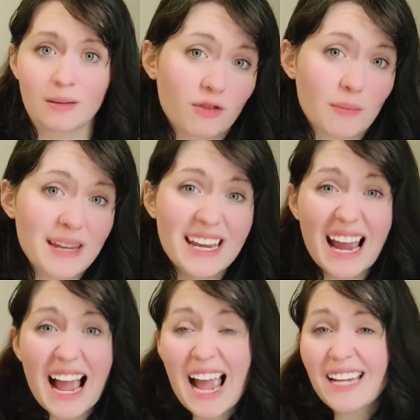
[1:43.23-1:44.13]
For me,
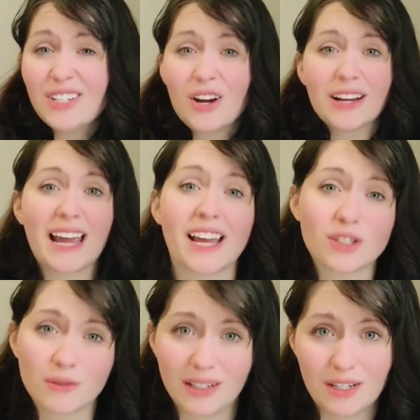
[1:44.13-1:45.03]
I talk
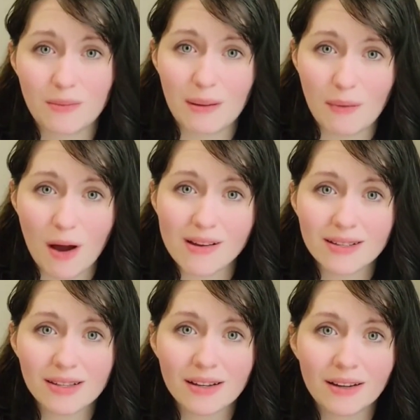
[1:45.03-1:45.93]
casually to my
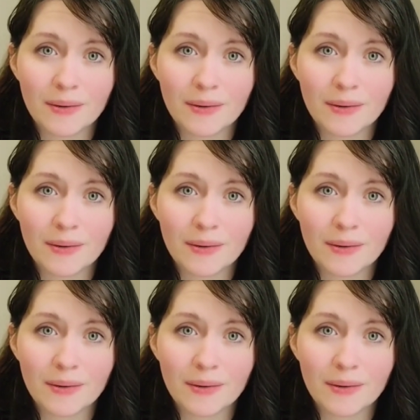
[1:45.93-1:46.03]
boss.